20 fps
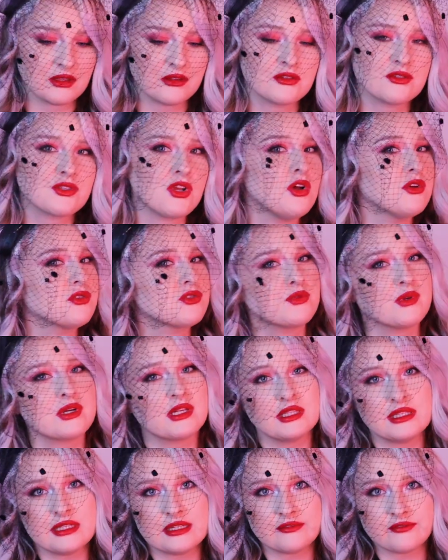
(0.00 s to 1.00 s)
There's also a
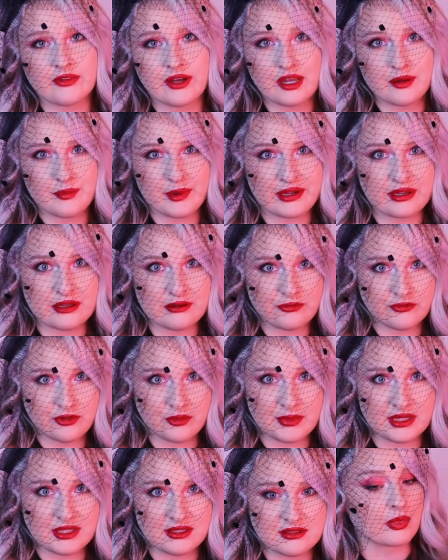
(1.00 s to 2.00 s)
clean vibe I get
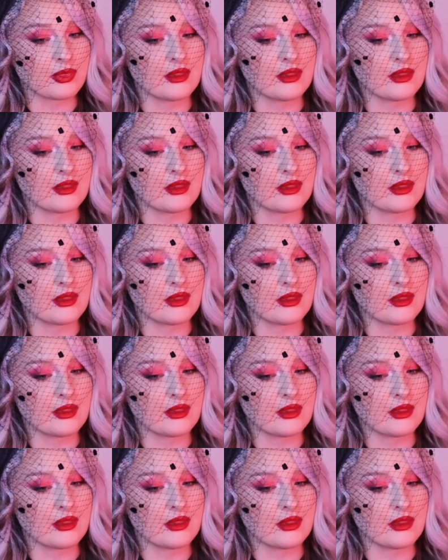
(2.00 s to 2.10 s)
from it.